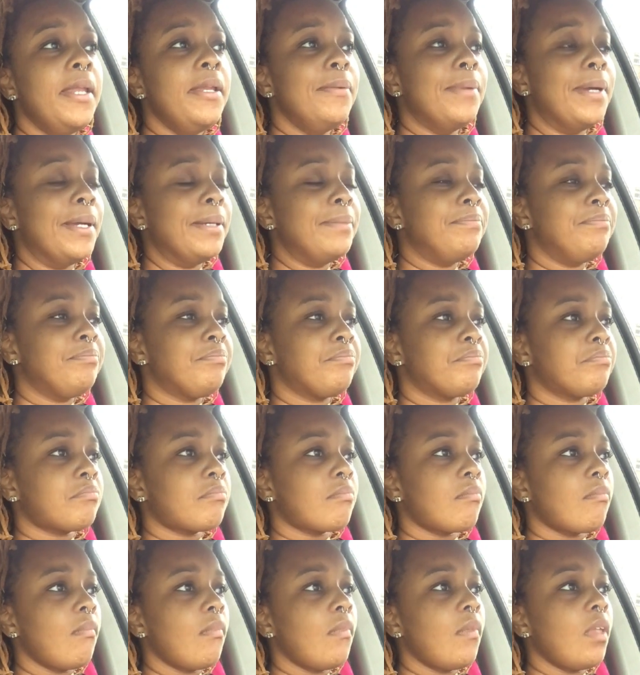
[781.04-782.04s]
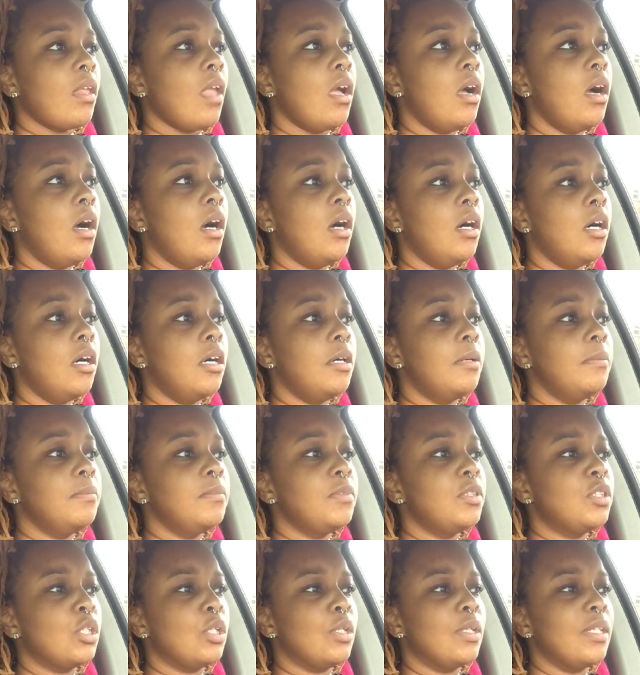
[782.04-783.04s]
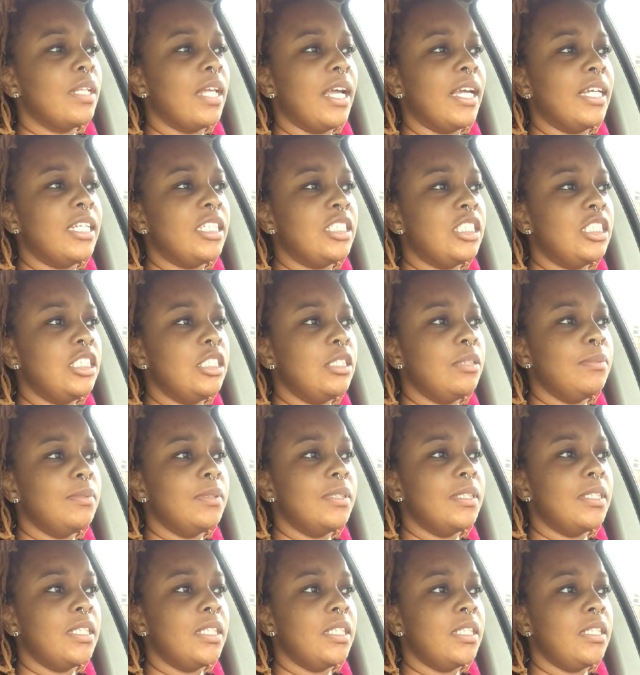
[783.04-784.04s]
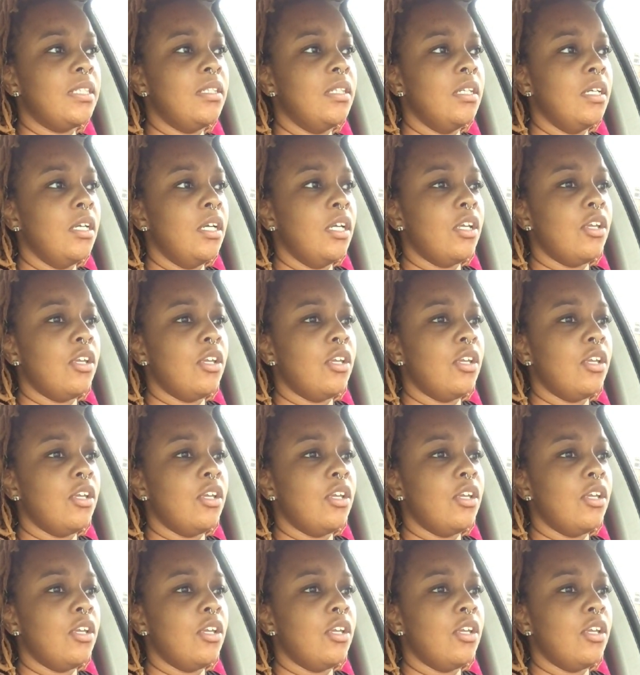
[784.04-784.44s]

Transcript: anyway, so, like, she would,